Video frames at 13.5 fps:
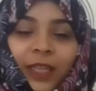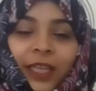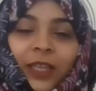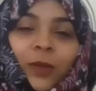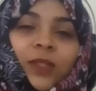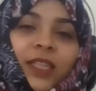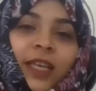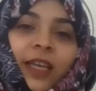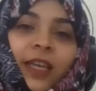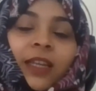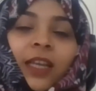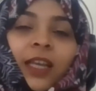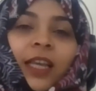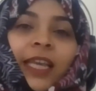like you
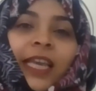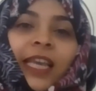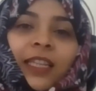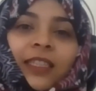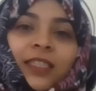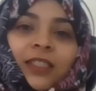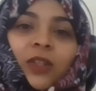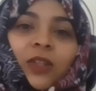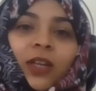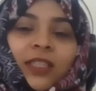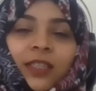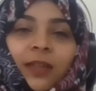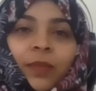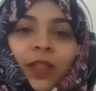said, it's
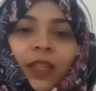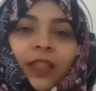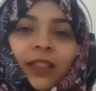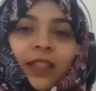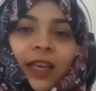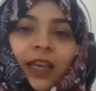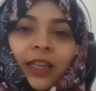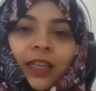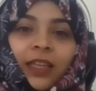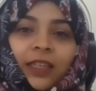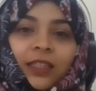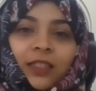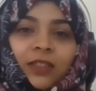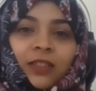not something that
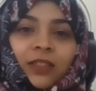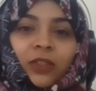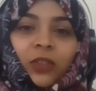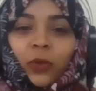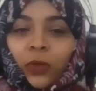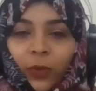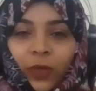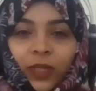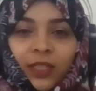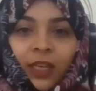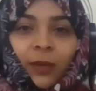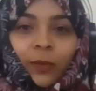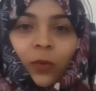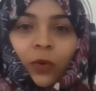is new to us
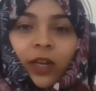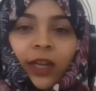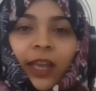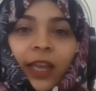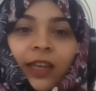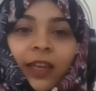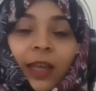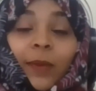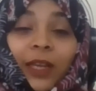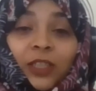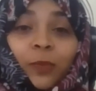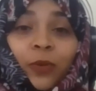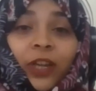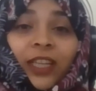anymore. And I'm
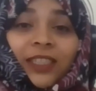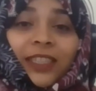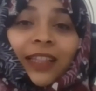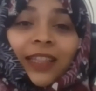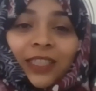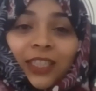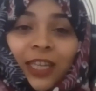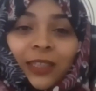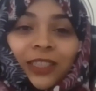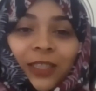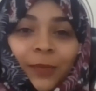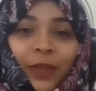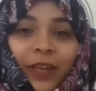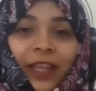actually pretty glad that
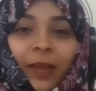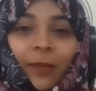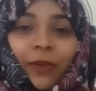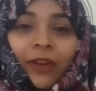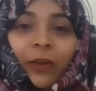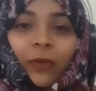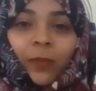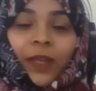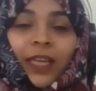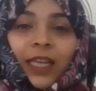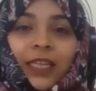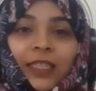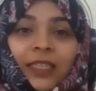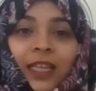ChatGPT came around,
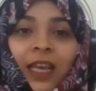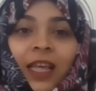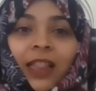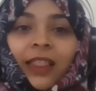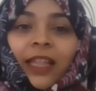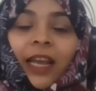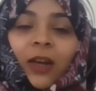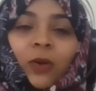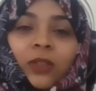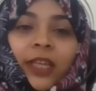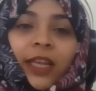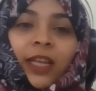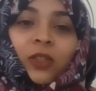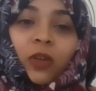because now
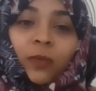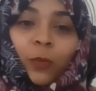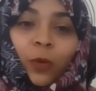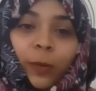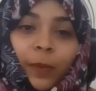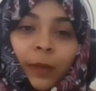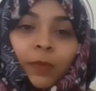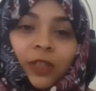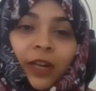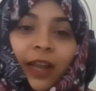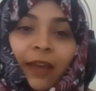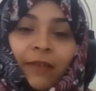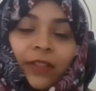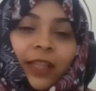like a lot more people
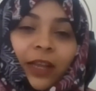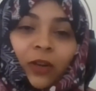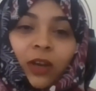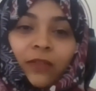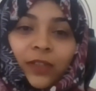are having that